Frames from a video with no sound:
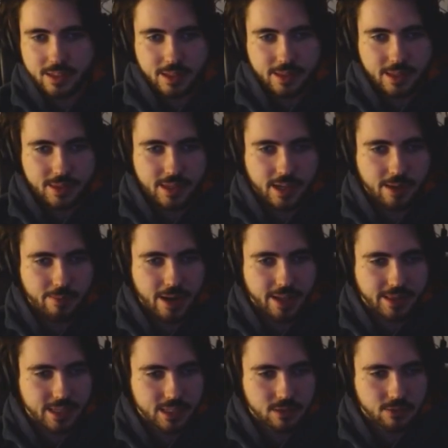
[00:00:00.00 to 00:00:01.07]
The thing
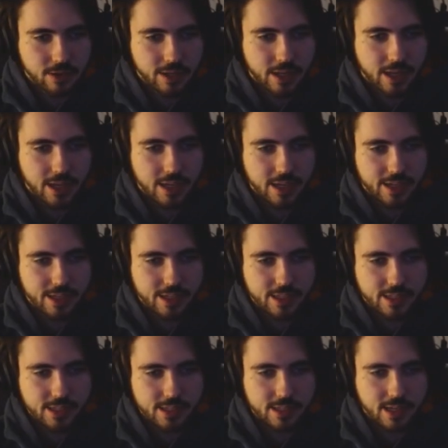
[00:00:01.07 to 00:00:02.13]
about this one
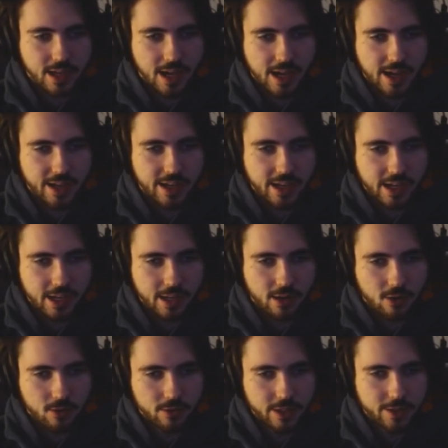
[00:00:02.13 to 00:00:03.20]
is it
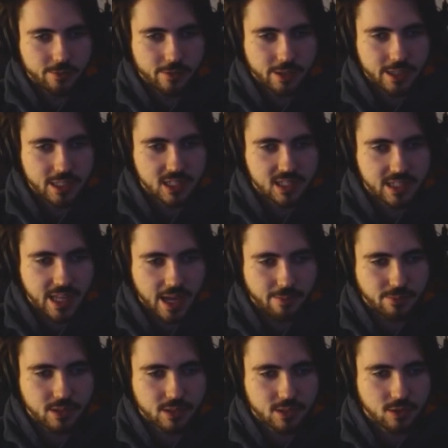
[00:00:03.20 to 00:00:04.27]
only really
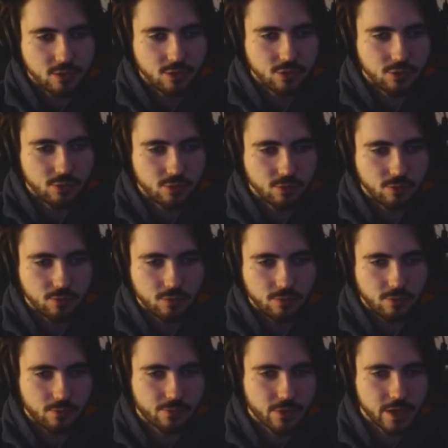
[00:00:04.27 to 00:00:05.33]
snaps to
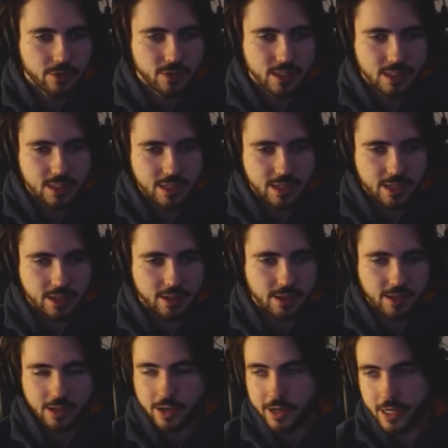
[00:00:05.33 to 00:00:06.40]
frequency
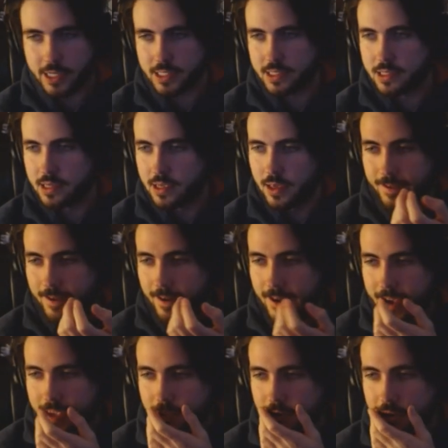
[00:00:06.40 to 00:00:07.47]
and hertz.
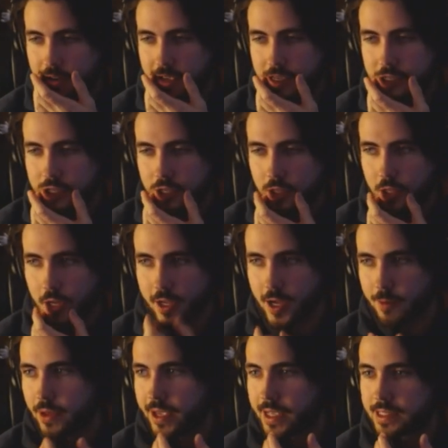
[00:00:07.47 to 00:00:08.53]
You can actually look
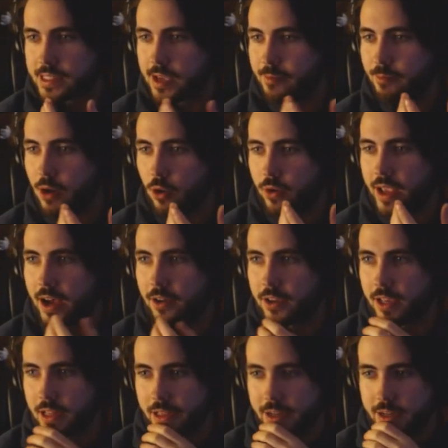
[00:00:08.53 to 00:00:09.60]
up like a tempo
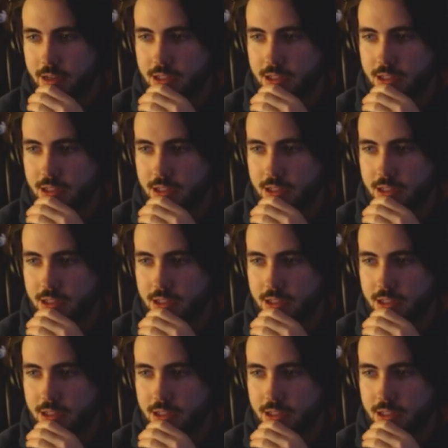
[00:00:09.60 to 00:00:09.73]
calculator.